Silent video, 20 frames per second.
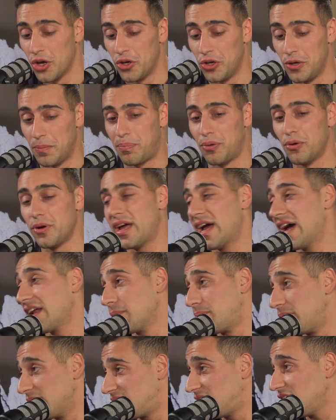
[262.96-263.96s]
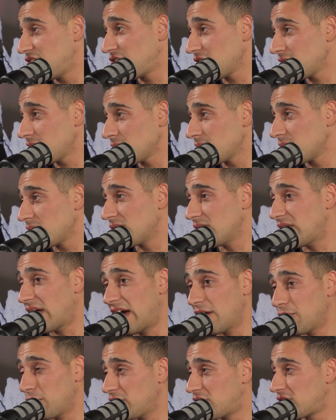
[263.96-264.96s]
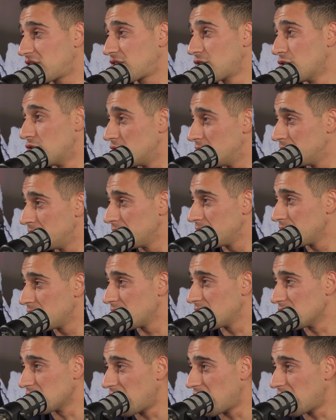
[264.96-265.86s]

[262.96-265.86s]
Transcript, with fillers: who put out a petition that we storm